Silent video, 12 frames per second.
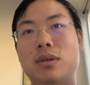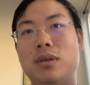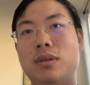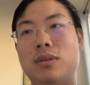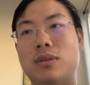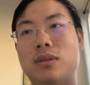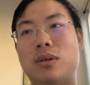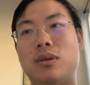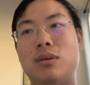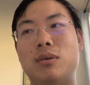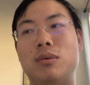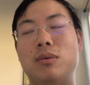
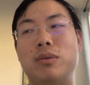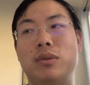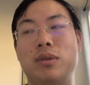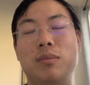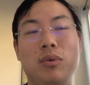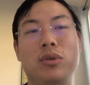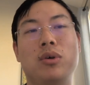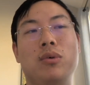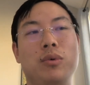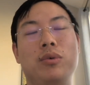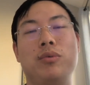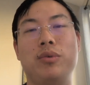so the model
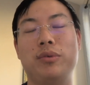will